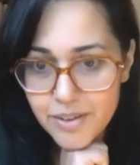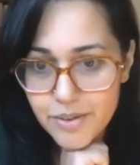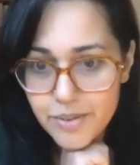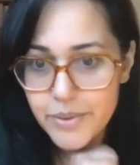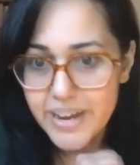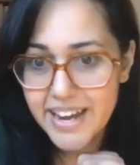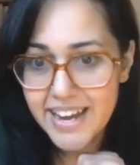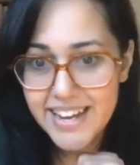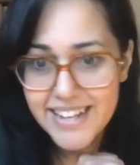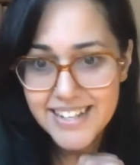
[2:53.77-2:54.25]

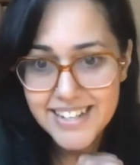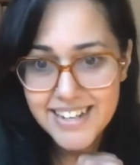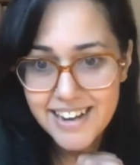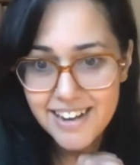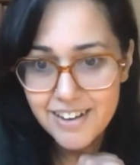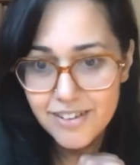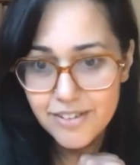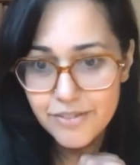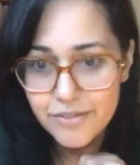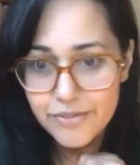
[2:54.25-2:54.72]
We handed
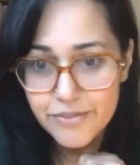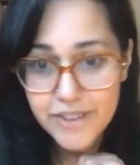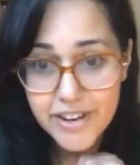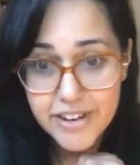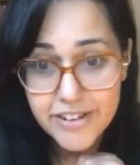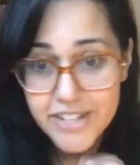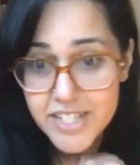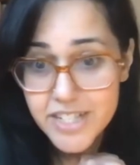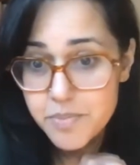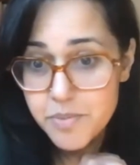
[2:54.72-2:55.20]
out
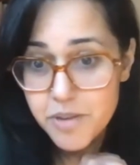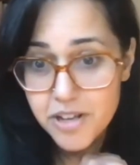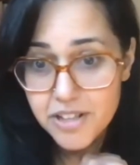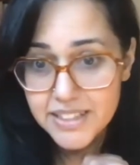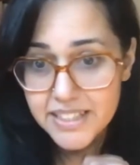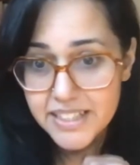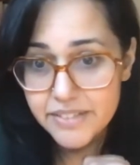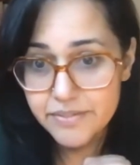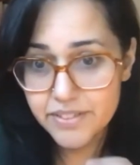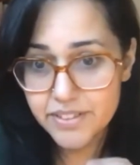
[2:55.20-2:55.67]
very small
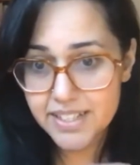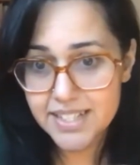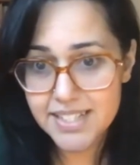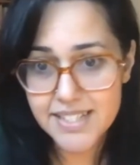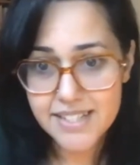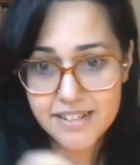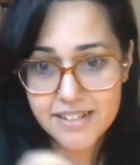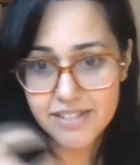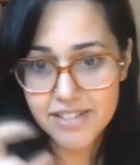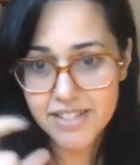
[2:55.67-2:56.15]
leaflets.
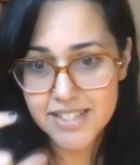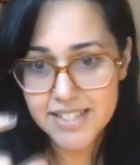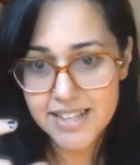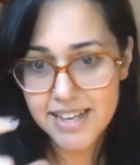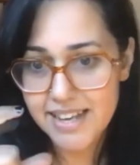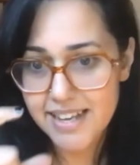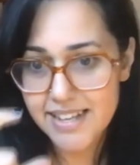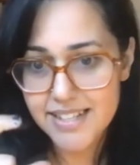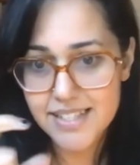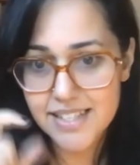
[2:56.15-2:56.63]
They're the
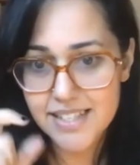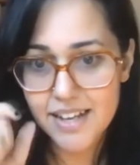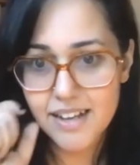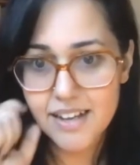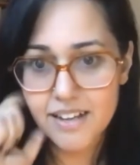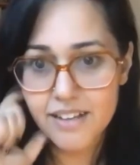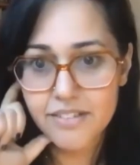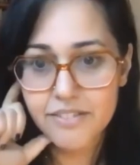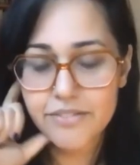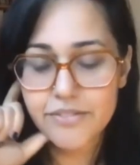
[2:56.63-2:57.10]
size
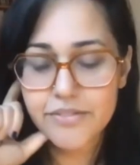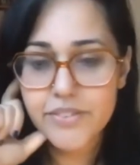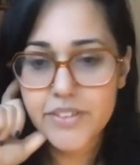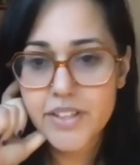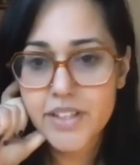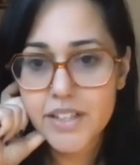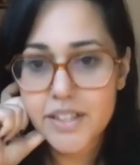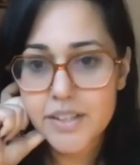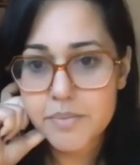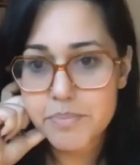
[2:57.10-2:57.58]
of
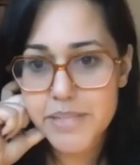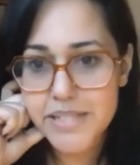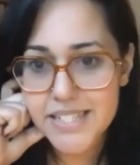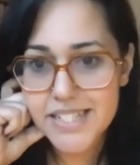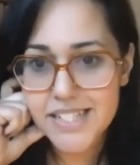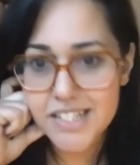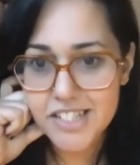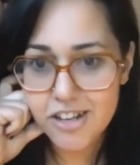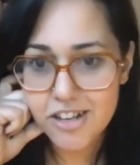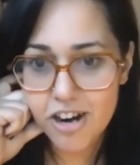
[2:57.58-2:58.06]

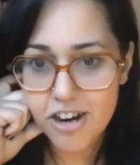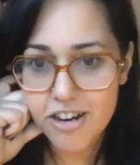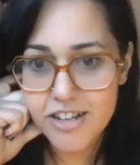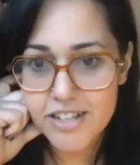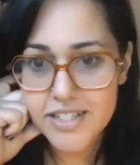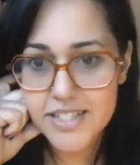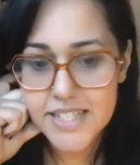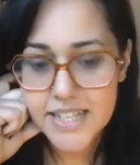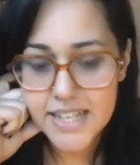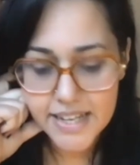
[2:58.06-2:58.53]
business
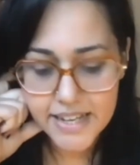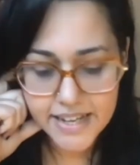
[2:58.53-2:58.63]
cards.